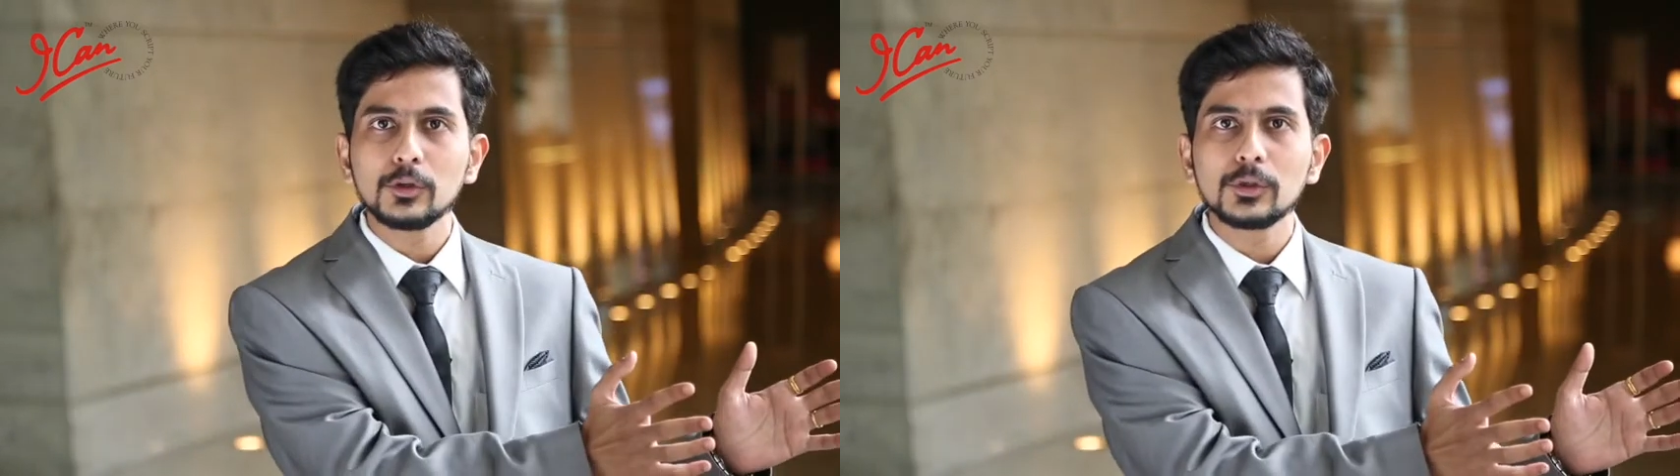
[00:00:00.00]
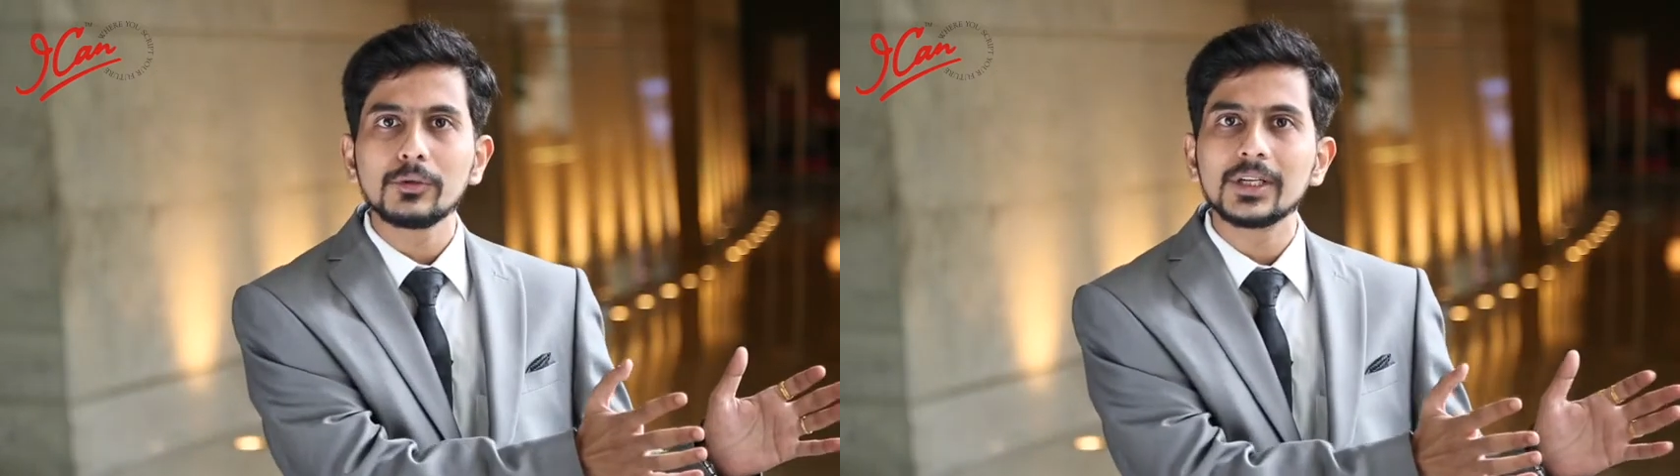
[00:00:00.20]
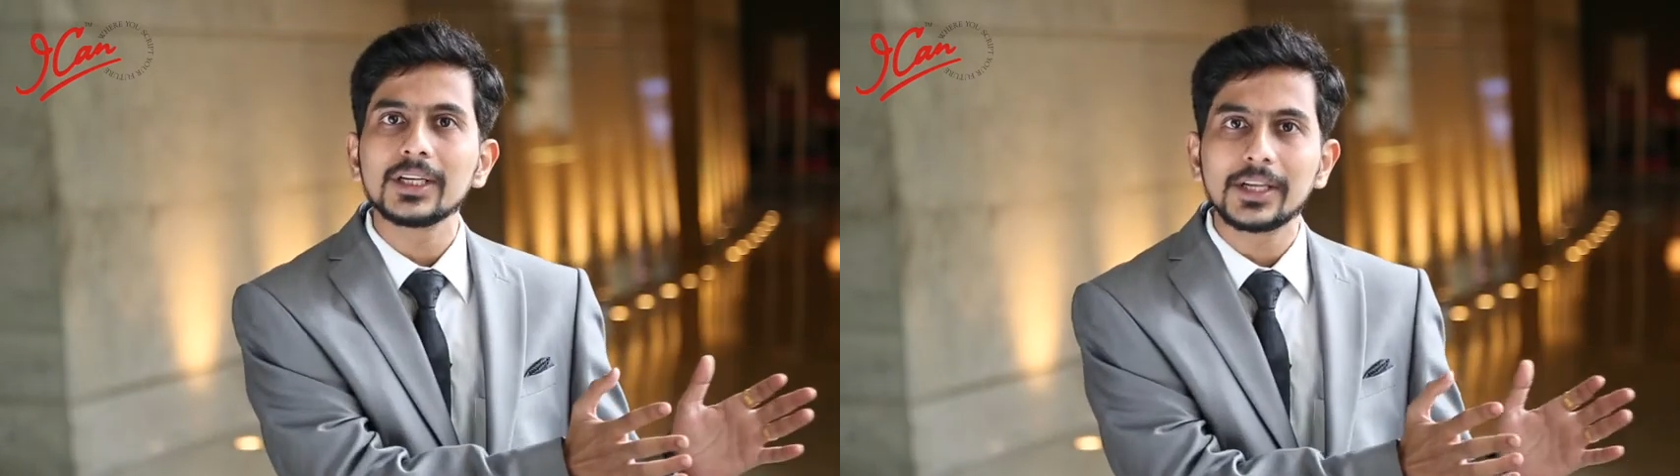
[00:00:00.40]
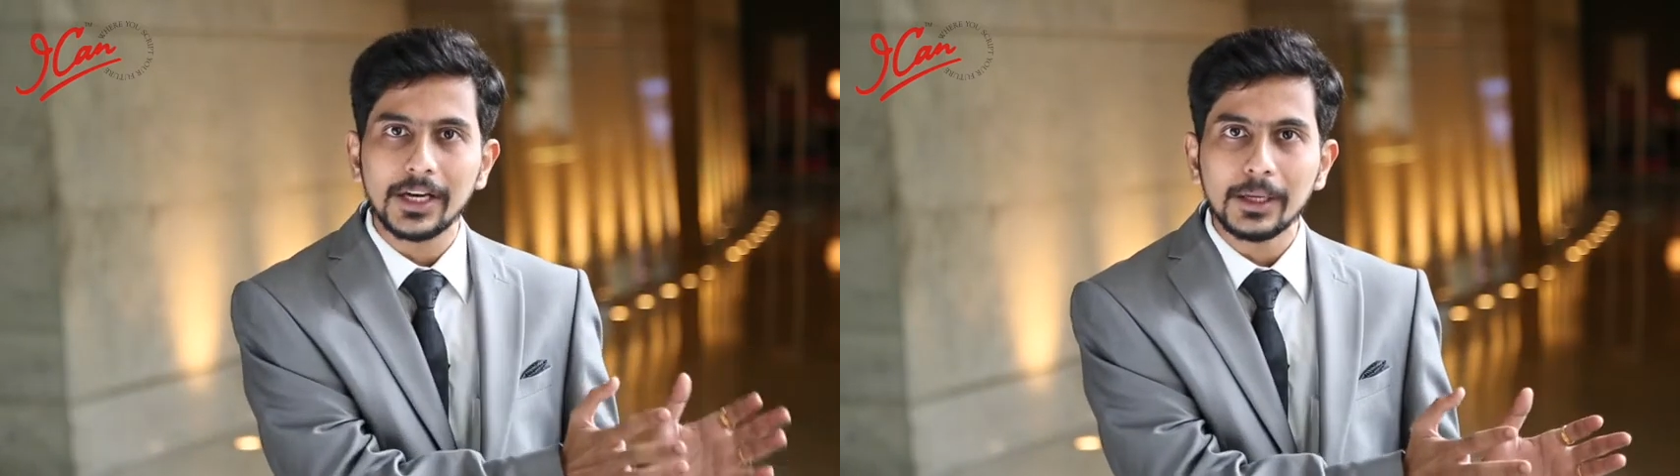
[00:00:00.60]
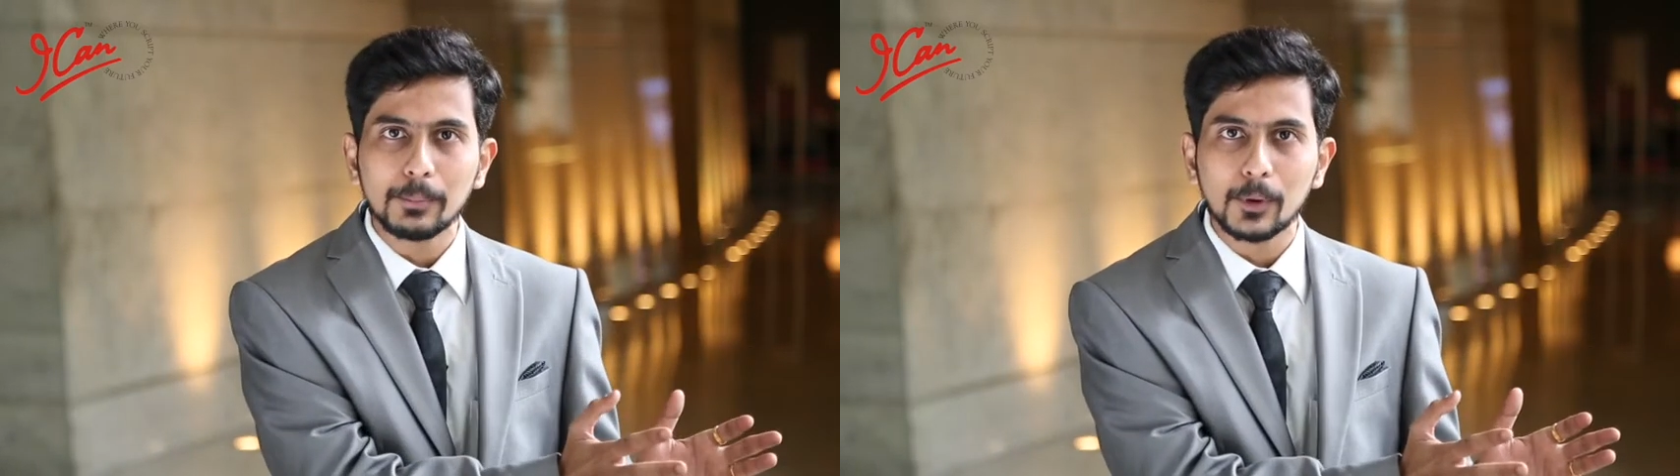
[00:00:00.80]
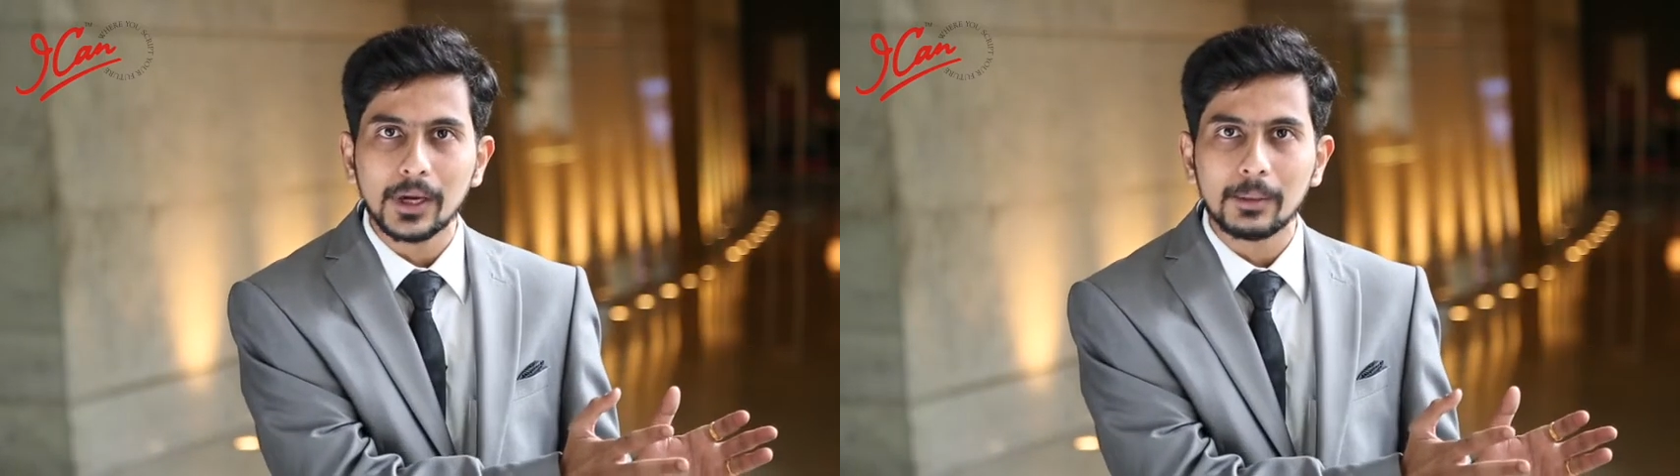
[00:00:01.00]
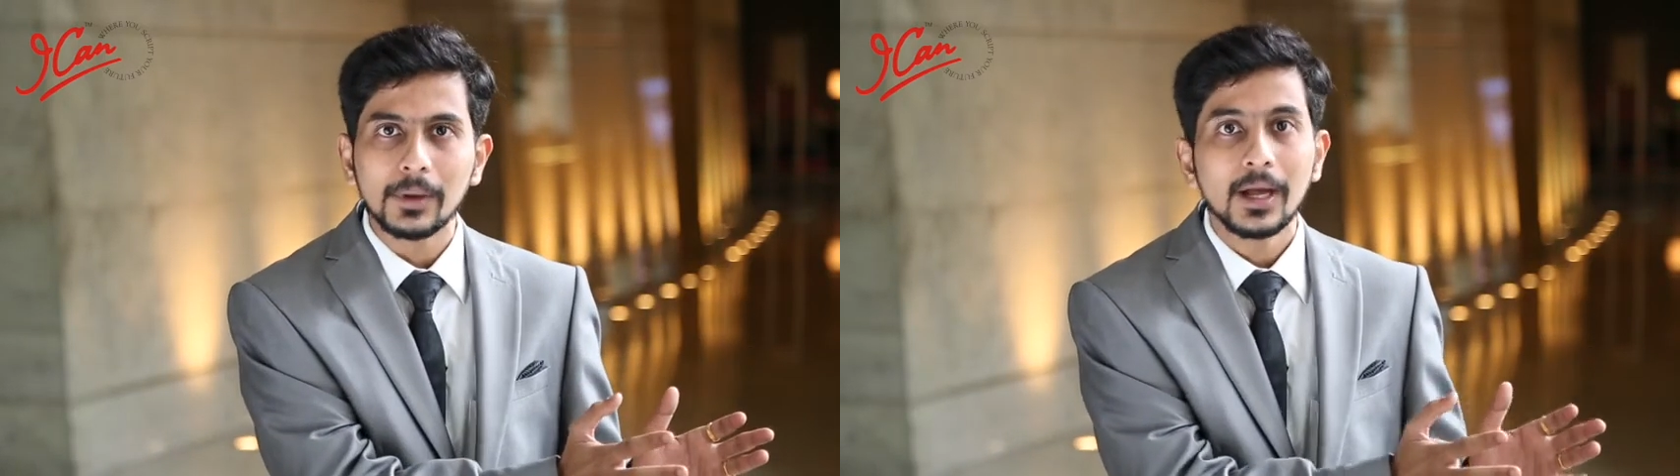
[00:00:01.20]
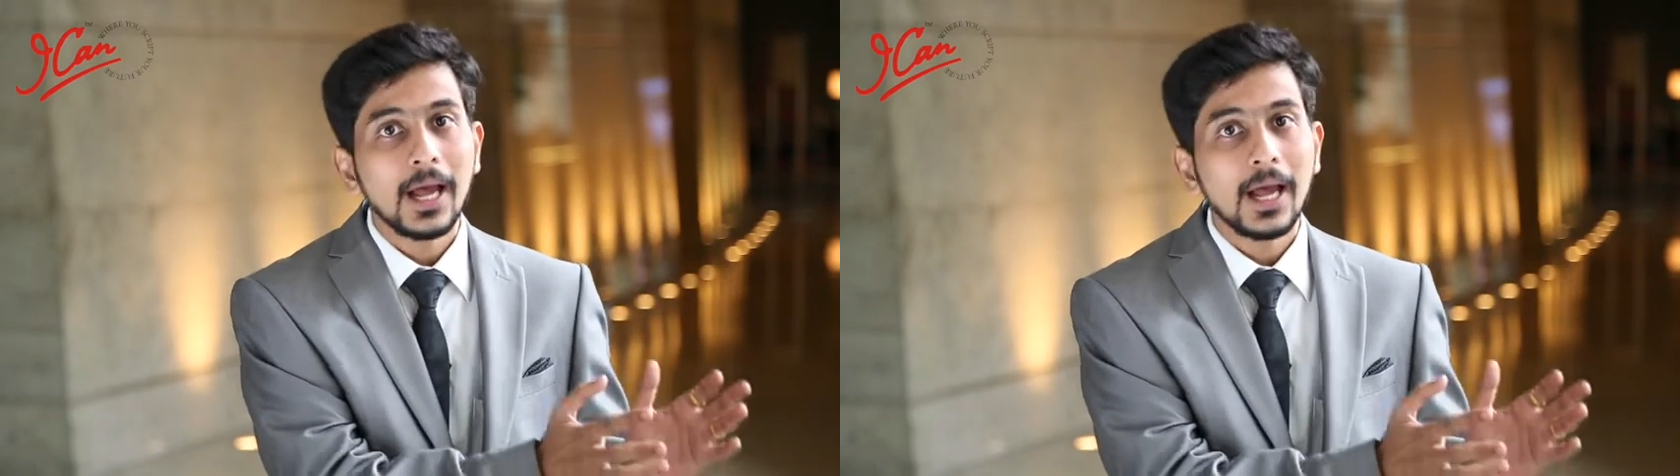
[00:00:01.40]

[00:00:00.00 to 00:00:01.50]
you during the training program